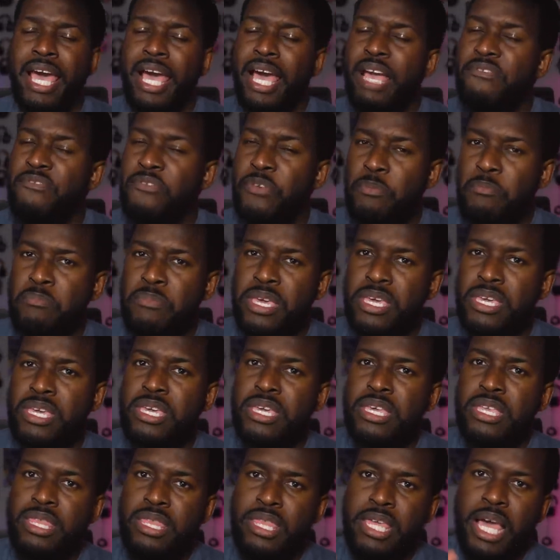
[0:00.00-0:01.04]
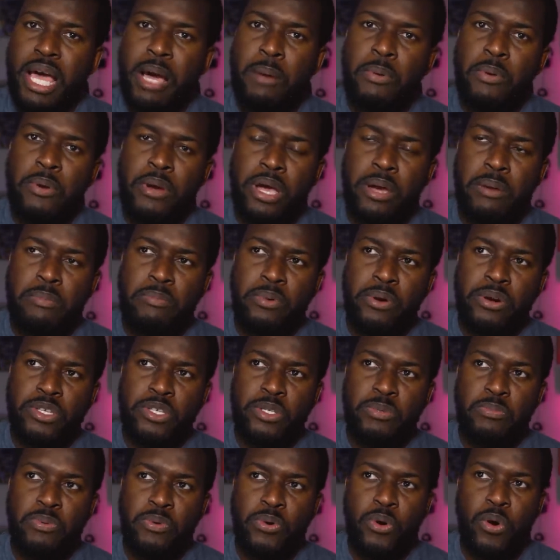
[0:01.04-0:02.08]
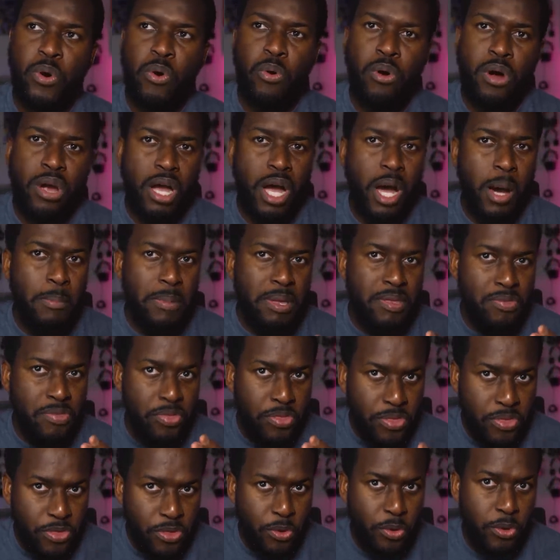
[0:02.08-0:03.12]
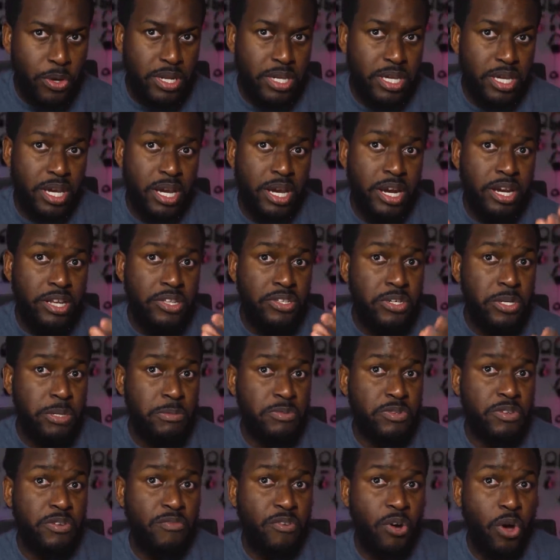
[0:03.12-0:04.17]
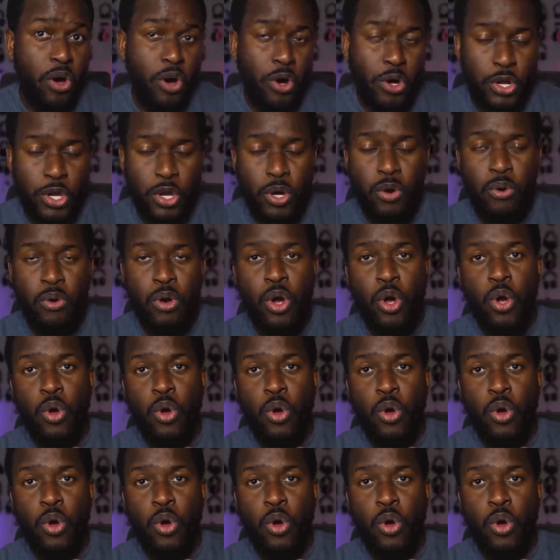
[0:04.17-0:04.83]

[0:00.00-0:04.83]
And for me, the Apple AirPods Pro come in third here in terms of audio